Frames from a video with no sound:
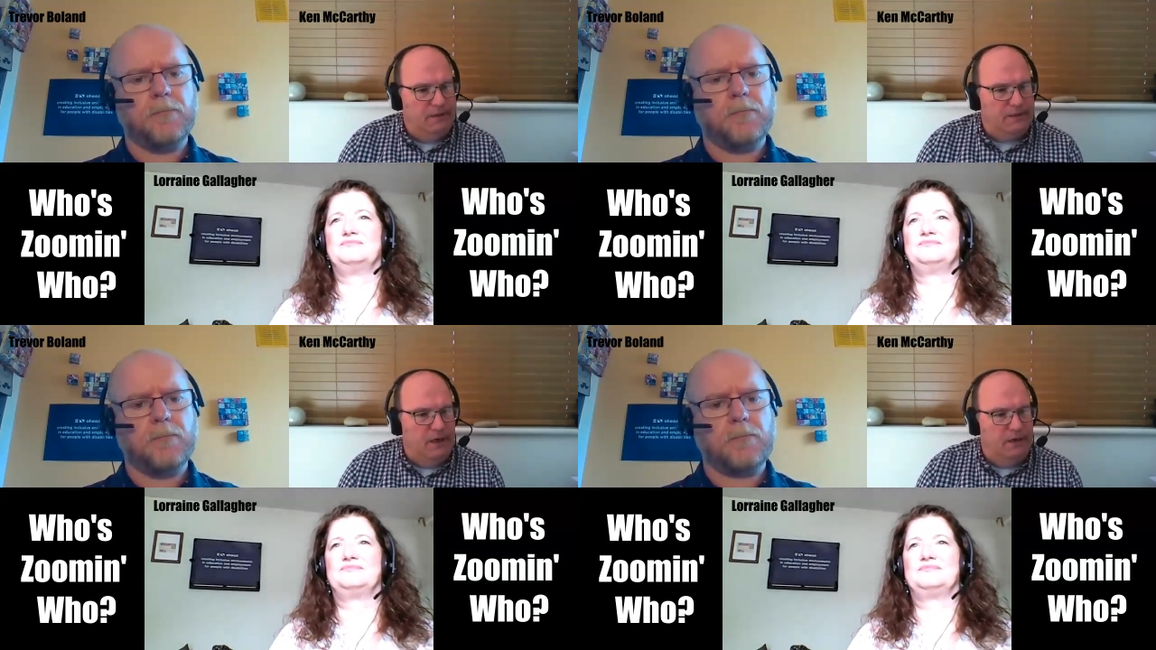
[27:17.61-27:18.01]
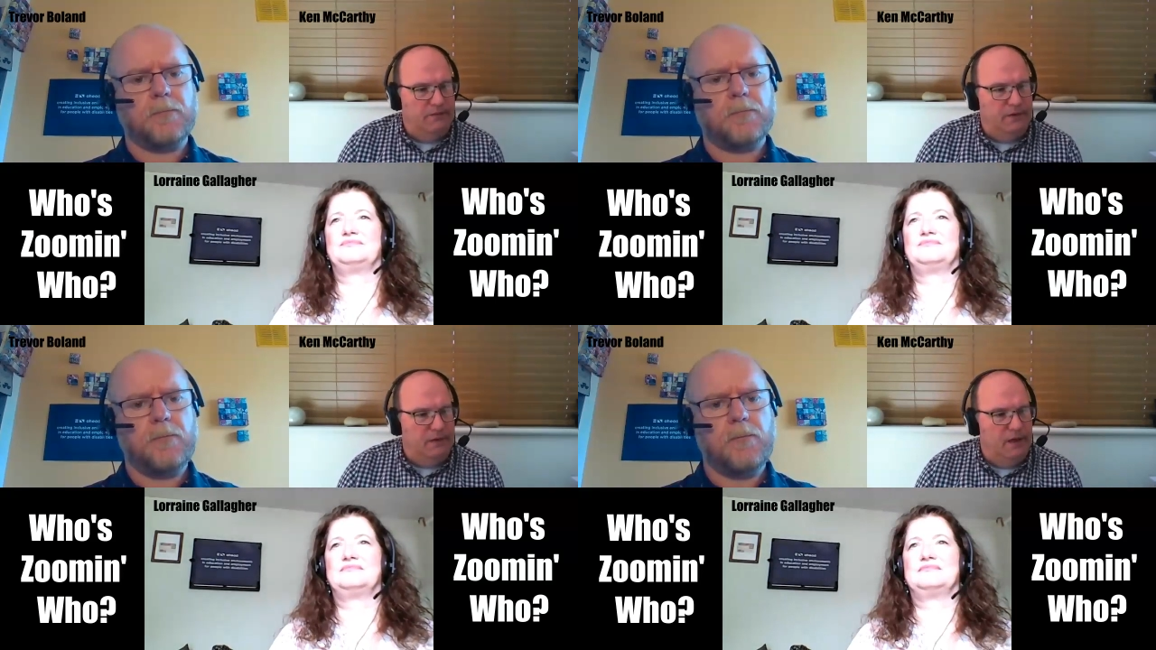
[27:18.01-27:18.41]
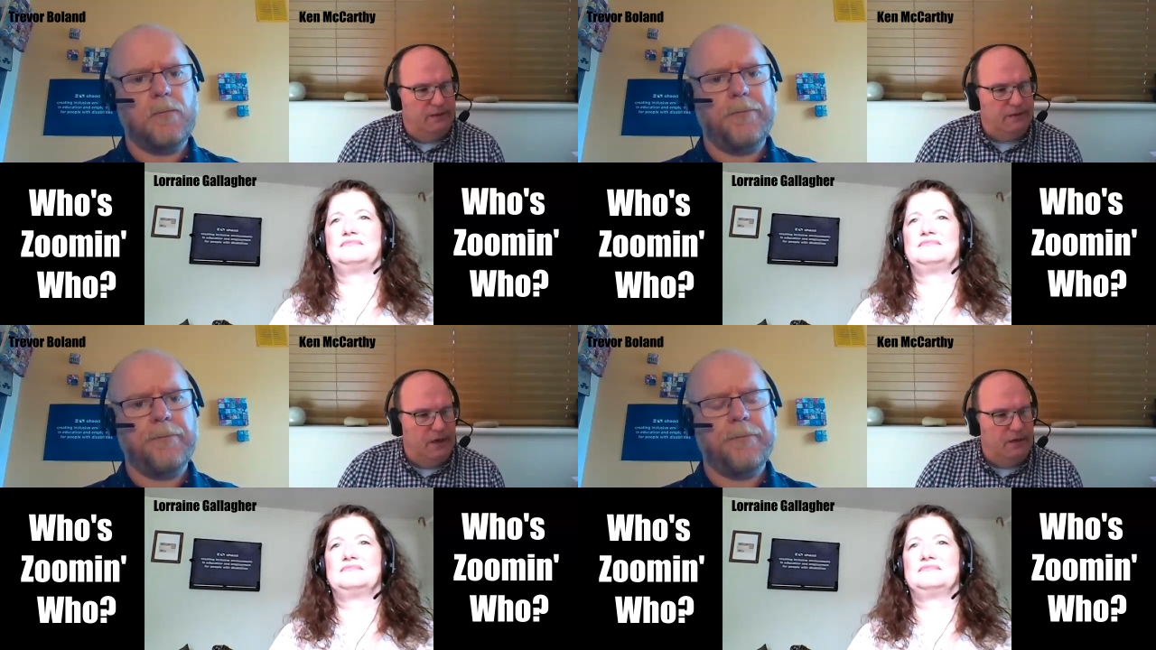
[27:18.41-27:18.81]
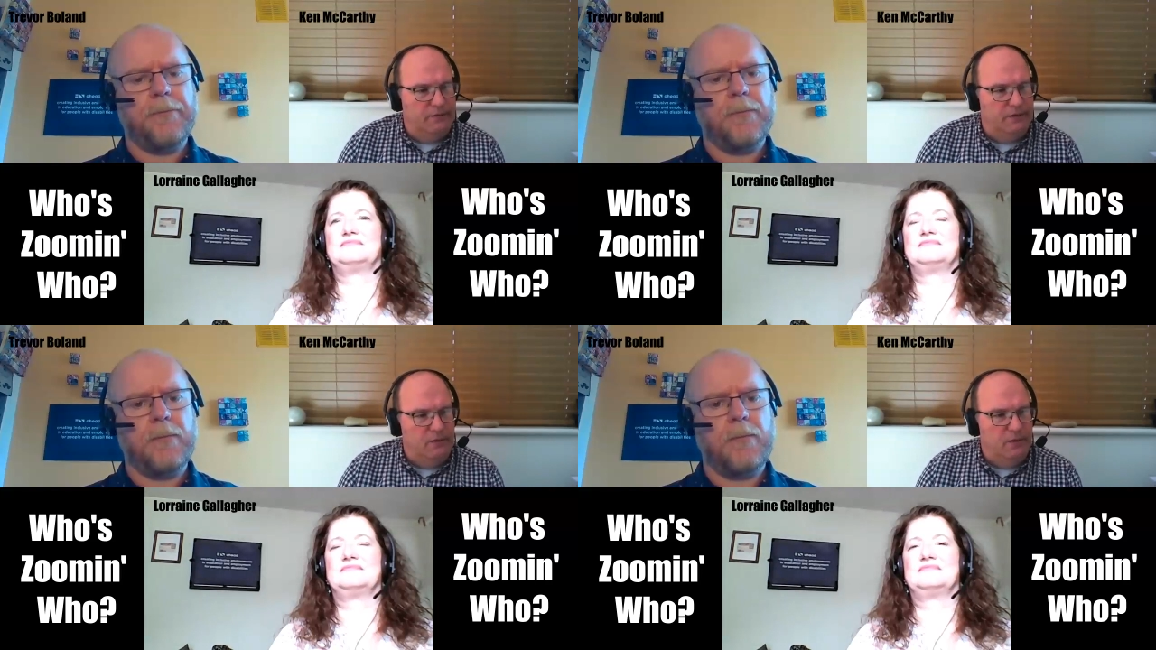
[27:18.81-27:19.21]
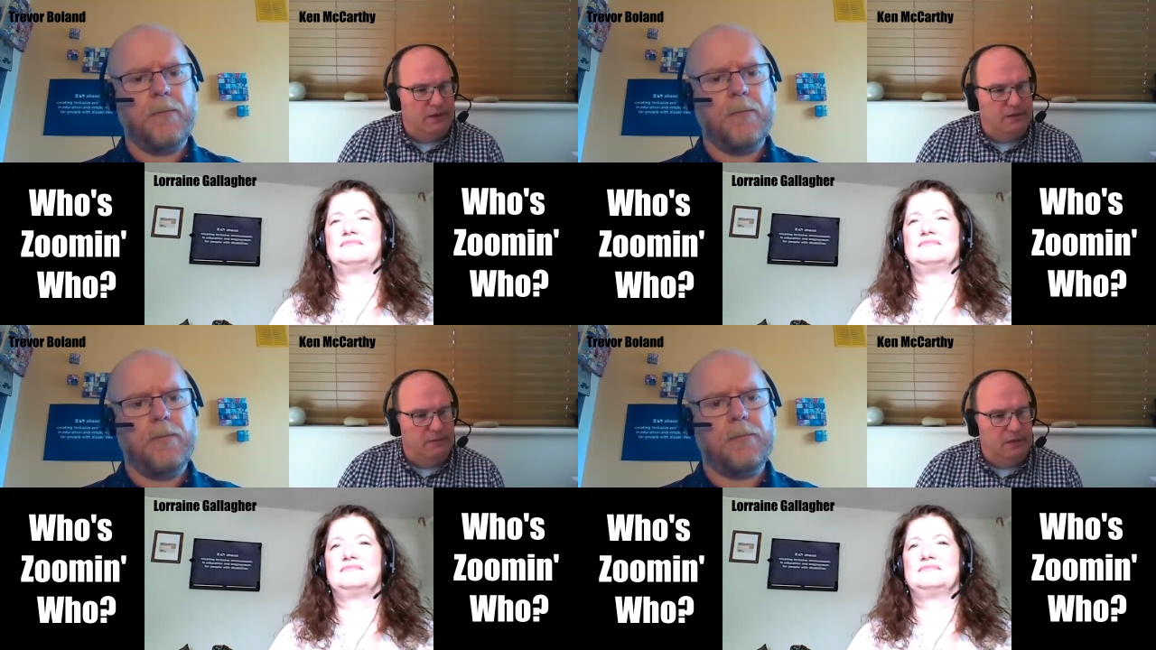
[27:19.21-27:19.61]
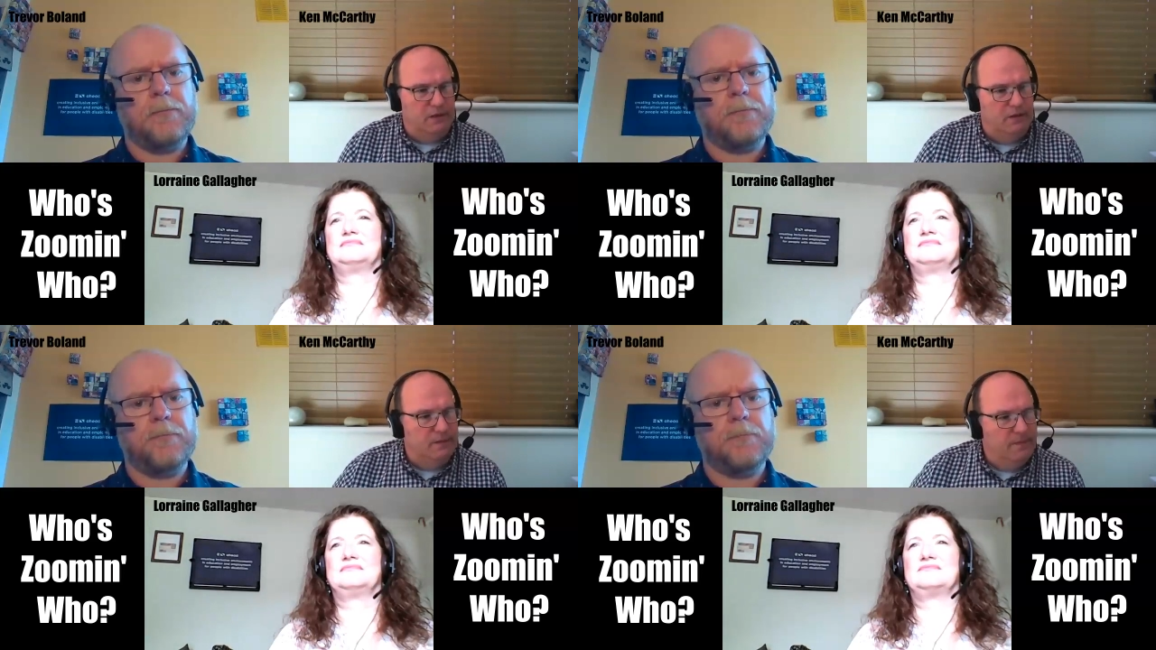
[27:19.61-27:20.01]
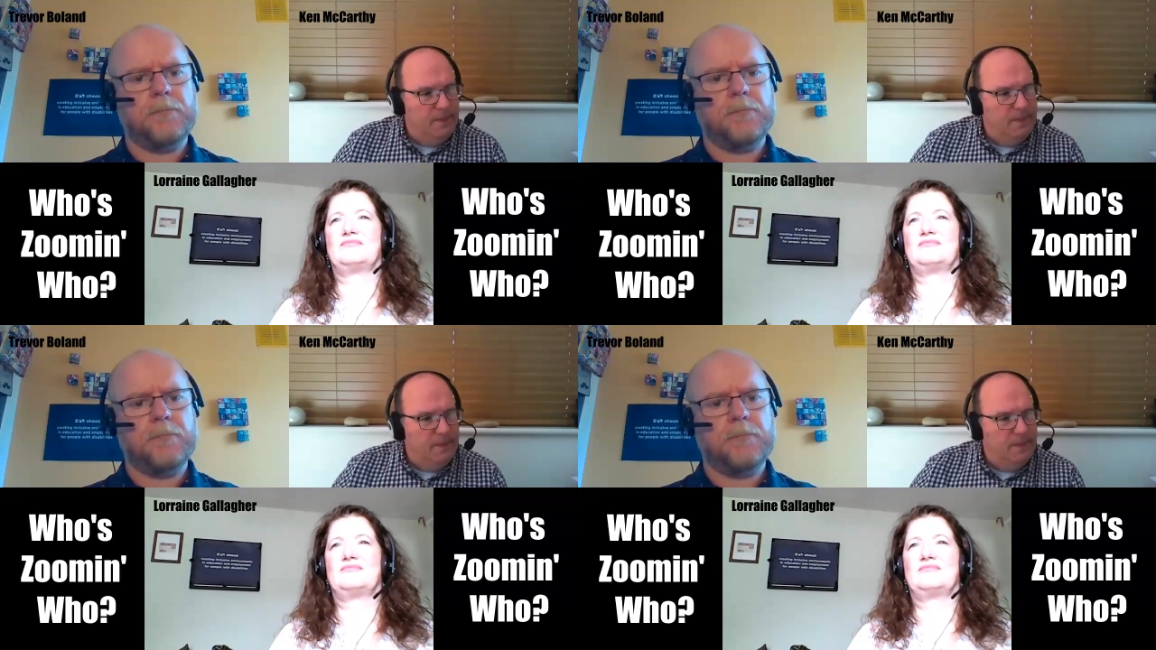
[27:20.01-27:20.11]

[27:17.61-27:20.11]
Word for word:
Speaker 1: at the start of a at the start of a new academic year?